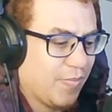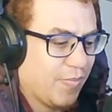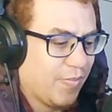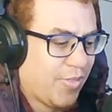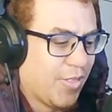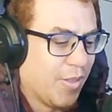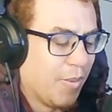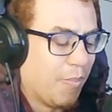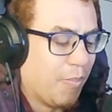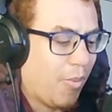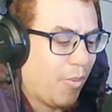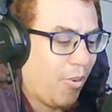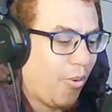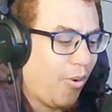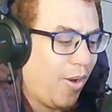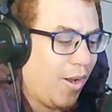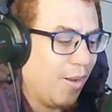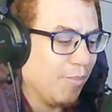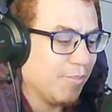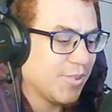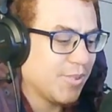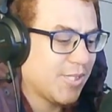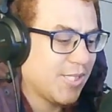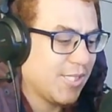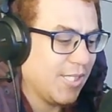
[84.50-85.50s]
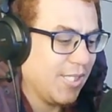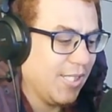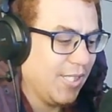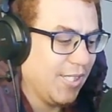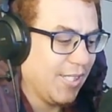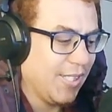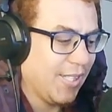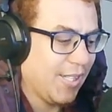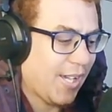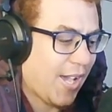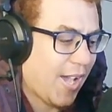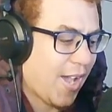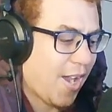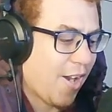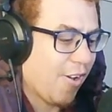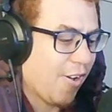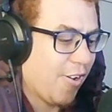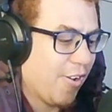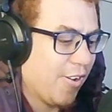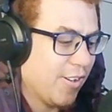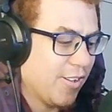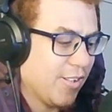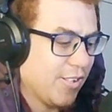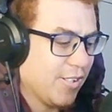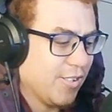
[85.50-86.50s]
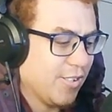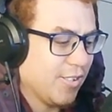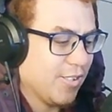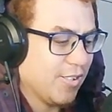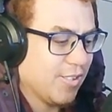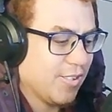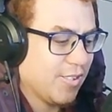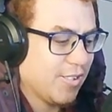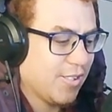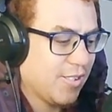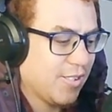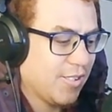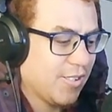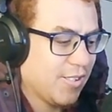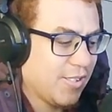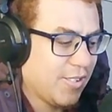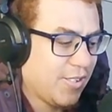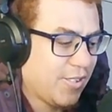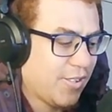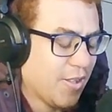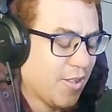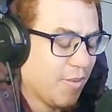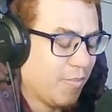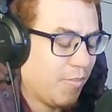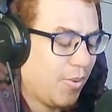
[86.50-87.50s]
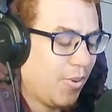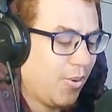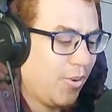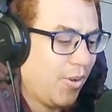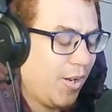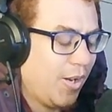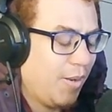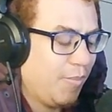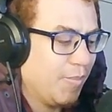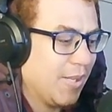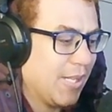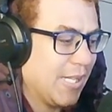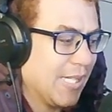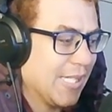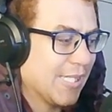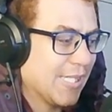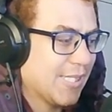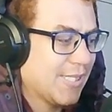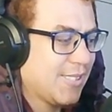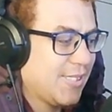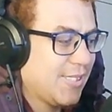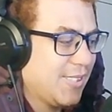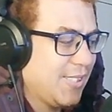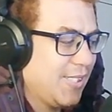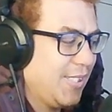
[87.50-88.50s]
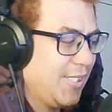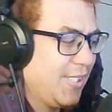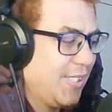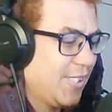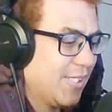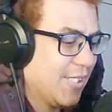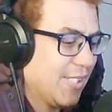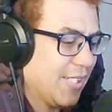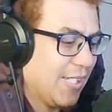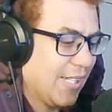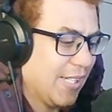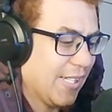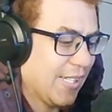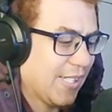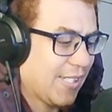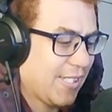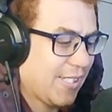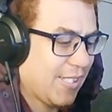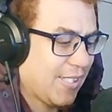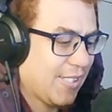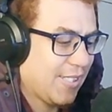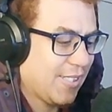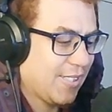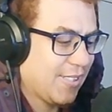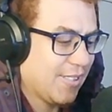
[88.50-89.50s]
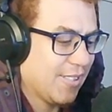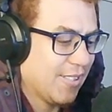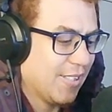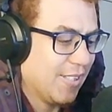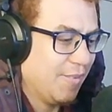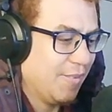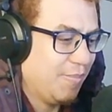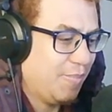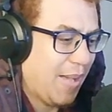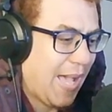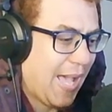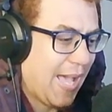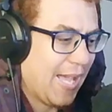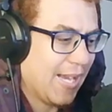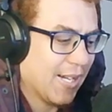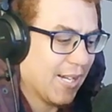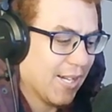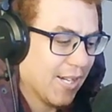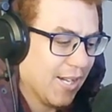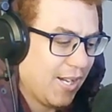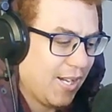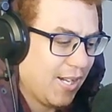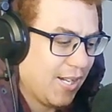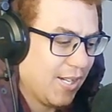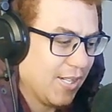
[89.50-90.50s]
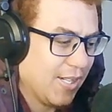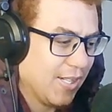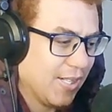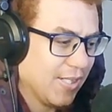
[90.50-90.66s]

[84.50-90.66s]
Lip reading: the more I'm seeing Eren, the more I'm like seeing like a bad guy.